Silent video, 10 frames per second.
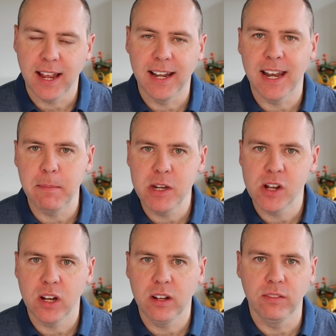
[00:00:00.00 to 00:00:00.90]
and let me
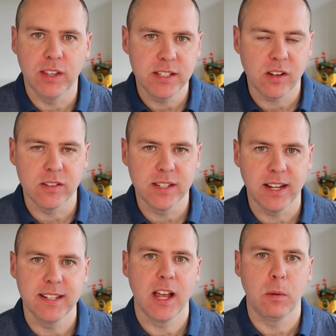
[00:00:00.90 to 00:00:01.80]
know if this content
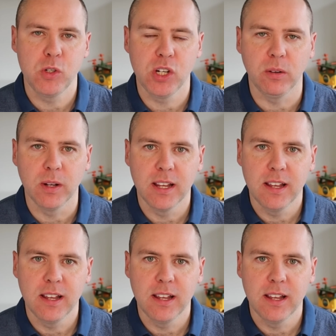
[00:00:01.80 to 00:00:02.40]
has helped you.